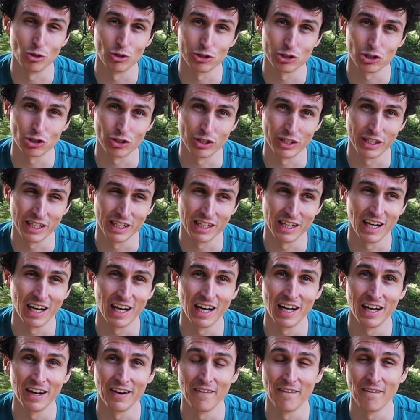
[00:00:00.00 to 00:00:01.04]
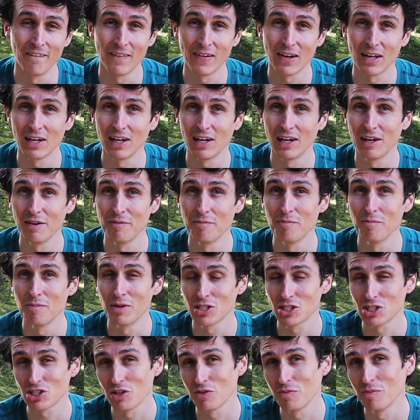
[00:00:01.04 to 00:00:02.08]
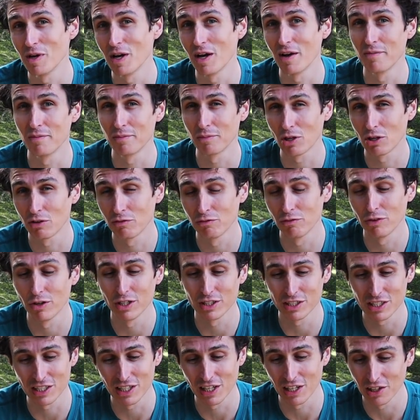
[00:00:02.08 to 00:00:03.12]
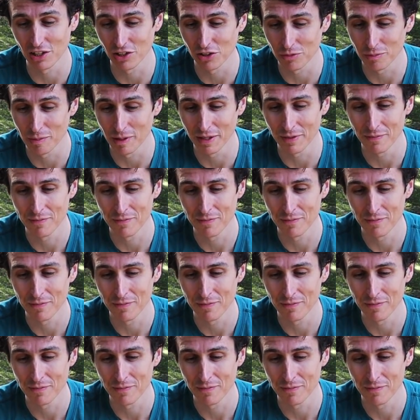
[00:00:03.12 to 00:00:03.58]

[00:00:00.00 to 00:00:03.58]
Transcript: screen, and I must admit I'm converted a little bit.